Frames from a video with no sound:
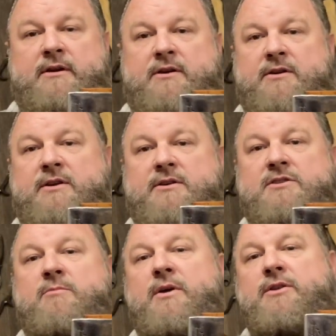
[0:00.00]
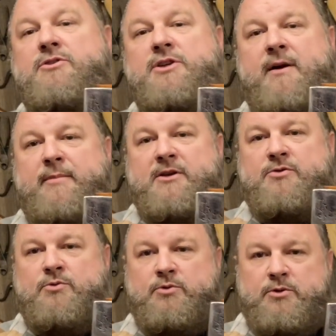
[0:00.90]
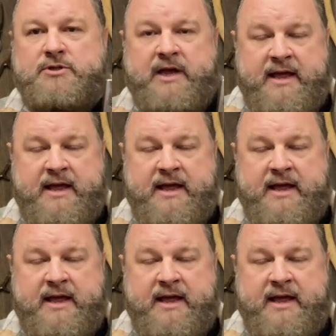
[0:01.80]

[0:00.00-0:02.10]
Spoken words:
And are there some other chopping tools